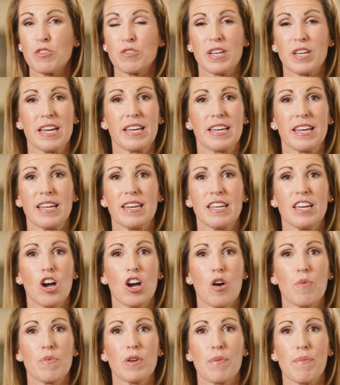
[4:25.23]
take any
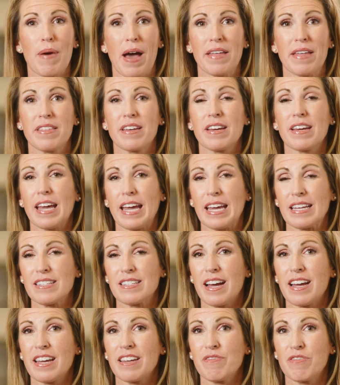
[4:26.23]
homeopathic
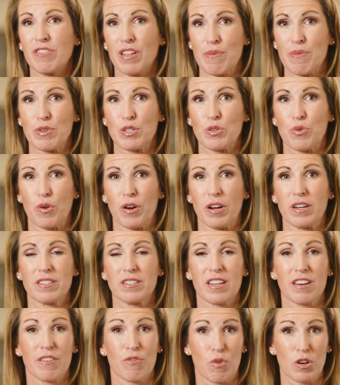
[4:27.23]
anti-inflammatories
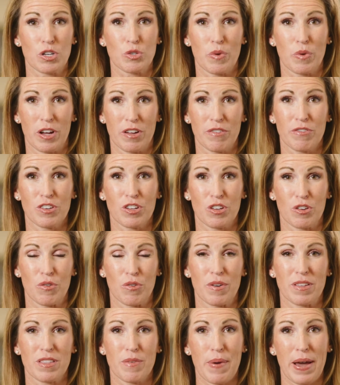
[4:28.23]
that have worked well for you
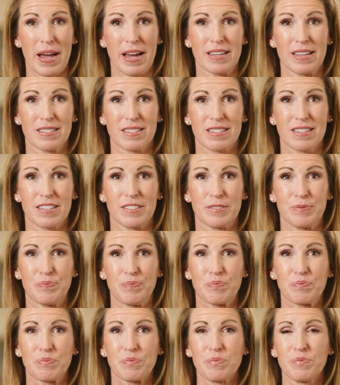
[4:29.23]
in the past.
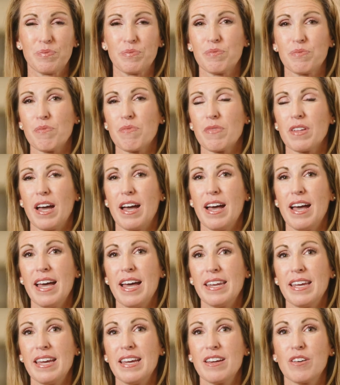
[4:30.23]
A
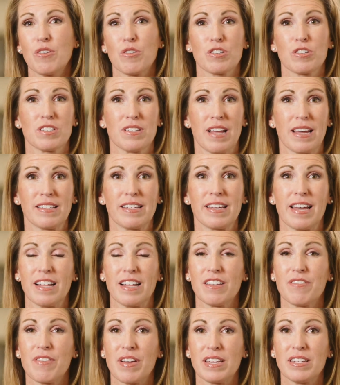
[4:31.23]
headache or slightly
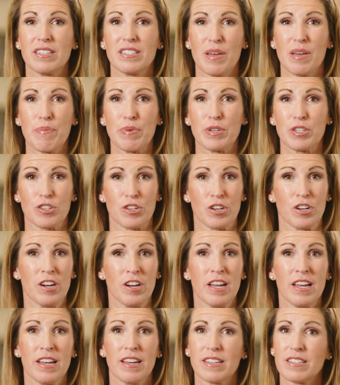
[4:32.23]
elevated temperature
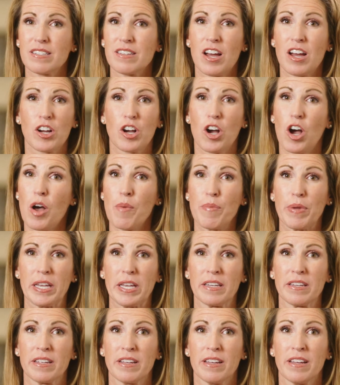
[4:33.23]
is not
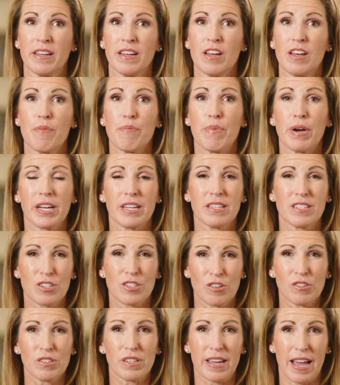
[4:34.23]
common, but can
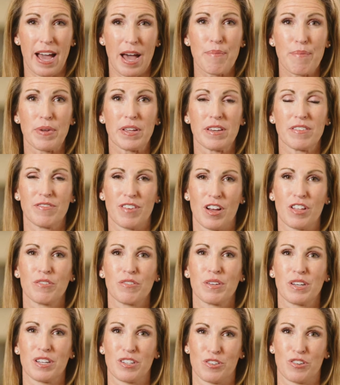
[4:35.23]
certainly happen
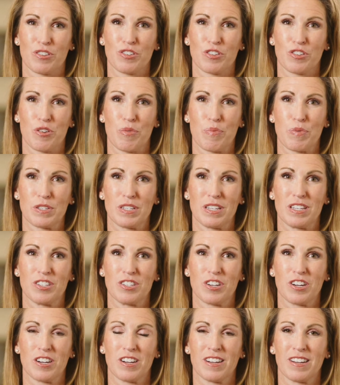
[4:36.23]
following a surgical
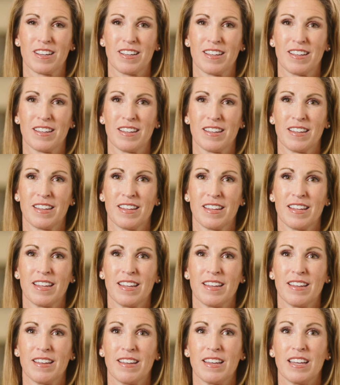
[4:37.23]
procedure.
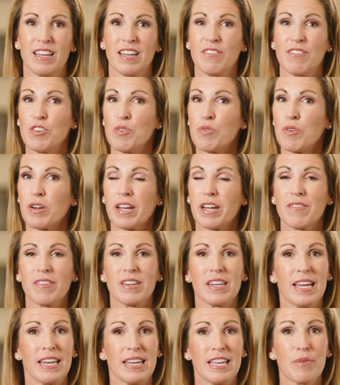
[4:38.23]
If you are given
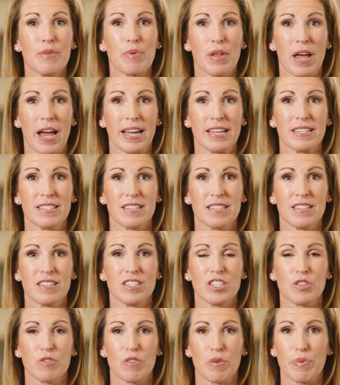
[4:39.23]
any appliances
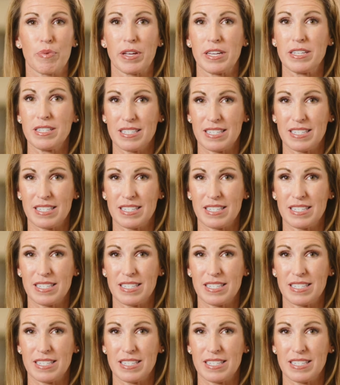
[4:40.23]
to replace